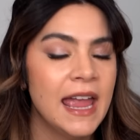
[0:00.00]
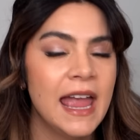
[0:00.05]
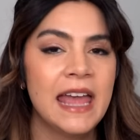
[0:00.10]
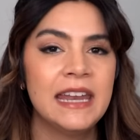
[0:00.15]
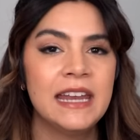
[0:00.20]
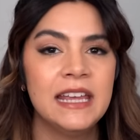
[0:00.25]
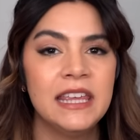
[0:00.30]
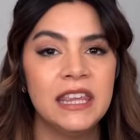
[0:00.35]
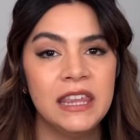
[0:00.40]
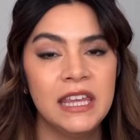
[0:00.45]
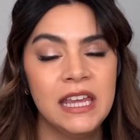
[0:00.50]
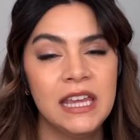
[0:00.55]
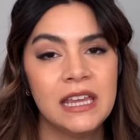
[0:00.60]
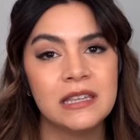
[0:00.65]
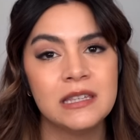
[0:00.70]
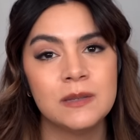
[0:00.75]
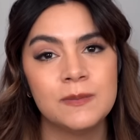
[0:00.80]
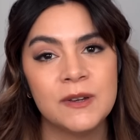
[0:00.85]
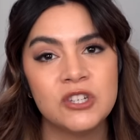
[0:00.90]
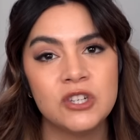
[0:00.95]
And I think
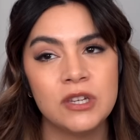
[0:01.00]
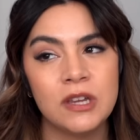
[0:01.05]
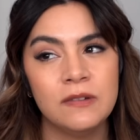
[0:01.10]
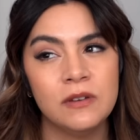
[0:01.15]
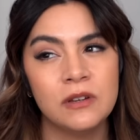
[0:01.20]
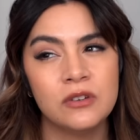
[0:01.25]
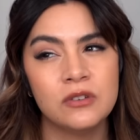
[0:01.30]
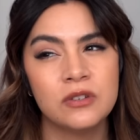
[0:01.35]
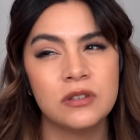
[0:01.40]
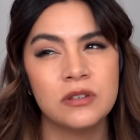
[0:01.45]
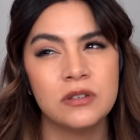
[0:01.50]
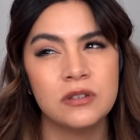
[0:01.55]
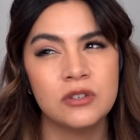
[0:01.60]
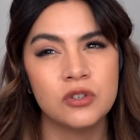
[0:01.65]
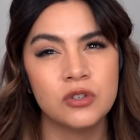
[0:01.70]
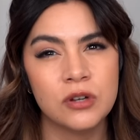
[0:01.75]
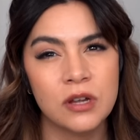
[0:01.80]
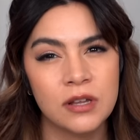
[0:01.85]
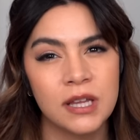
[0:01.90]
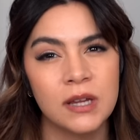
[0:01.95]
especially if you're
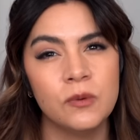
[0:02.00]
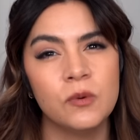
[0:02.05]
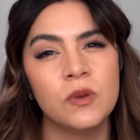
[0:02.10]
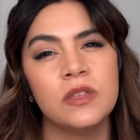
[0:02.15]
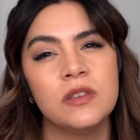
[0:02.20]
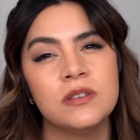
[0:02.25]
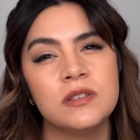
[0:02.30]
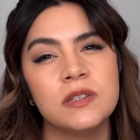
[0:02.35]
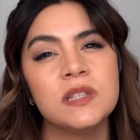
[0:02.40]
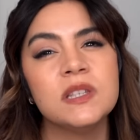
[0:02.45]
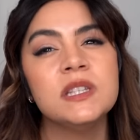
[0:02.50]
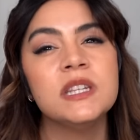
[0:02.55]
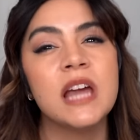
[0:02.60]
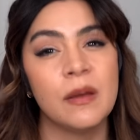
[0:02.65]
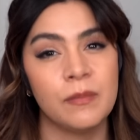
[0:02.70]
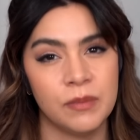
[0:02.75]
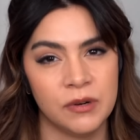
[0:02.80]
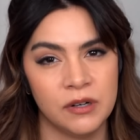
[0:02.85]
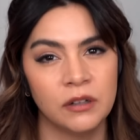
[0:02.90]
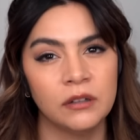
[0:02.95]
struggling with this
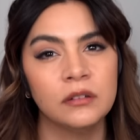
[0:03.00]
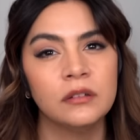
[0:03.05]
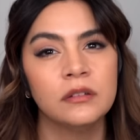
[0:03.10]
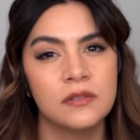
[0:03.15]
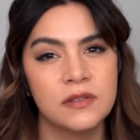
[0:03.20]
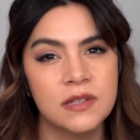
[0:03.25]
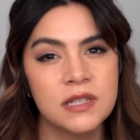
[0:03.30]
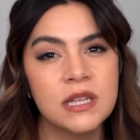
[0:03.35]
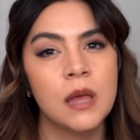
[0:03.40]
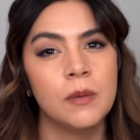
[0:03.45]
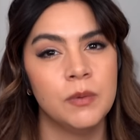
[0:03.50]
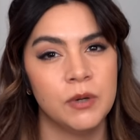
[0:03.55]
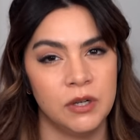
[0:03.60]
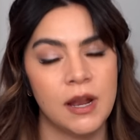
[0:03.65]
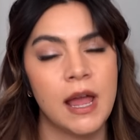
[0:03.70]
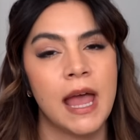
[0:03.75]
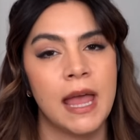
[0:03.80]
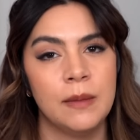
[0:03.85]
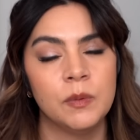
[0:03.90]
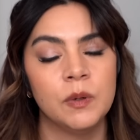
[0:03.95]
stubborn
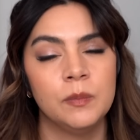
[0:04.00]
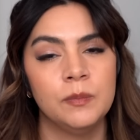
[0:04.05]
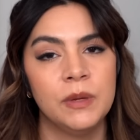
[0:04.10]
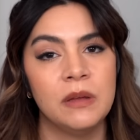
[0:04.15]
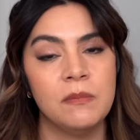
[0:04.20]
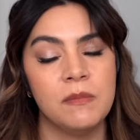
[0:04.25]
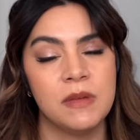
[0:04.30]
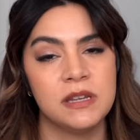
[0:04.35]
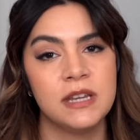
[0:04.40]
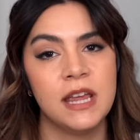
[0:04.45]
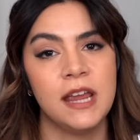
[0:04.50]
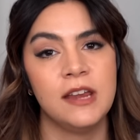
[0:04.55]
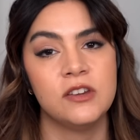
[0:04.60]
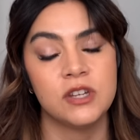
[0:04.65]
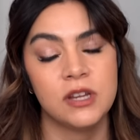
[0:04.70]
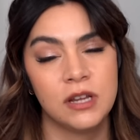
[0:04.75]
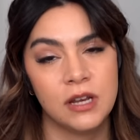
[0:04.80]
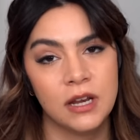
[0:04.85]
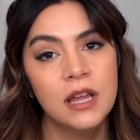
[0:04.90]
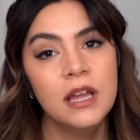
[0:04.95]

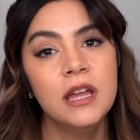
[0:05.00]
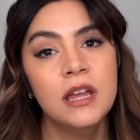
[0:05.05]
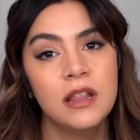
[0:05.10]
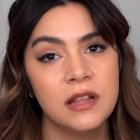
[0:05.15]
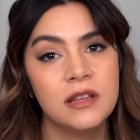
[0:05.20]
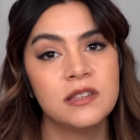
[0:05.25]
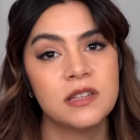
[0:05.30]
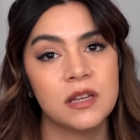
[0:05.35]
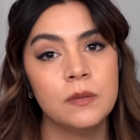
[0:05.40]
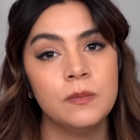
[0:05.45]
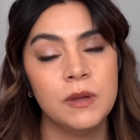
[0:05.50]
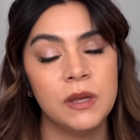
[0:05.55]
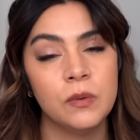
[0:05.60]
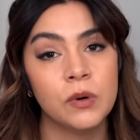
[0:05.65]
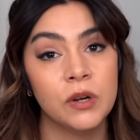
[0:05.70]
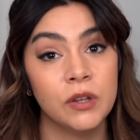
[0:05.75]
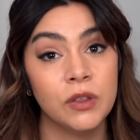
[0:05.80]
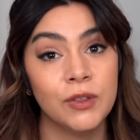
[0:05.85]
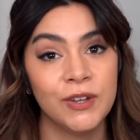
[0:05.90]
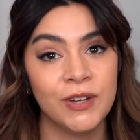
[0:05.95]
hyperpigmentation, this could be
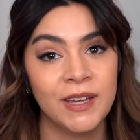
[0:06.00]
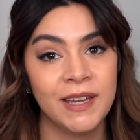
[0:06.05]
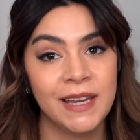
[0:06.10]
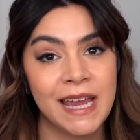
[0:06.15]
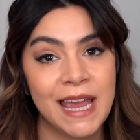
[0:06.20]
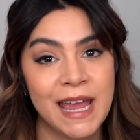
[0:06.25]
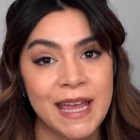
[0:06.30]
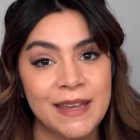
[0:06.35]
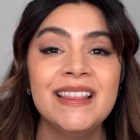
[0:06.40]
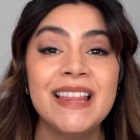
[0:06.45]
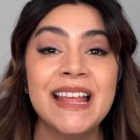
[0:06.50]
worth looking at.